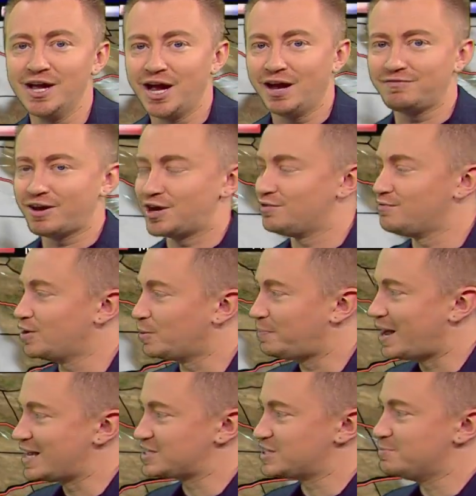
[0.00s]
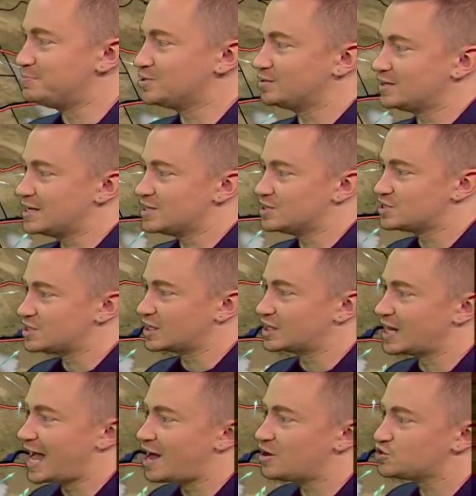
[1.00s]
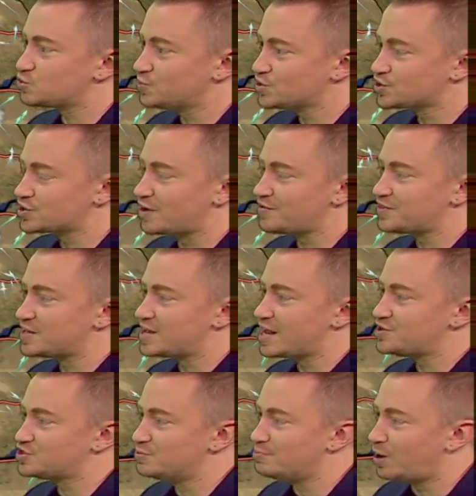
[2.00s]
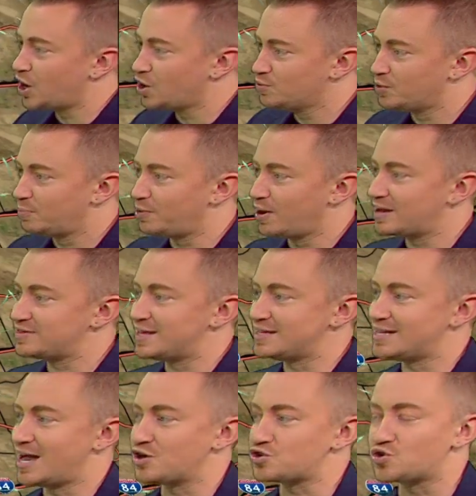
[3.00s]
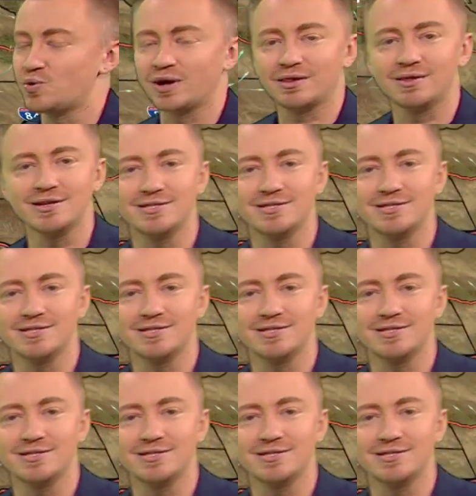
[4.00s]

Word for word: a very real possibility is the clouds. We'll start the day tomorrow. We'll break that down quickly.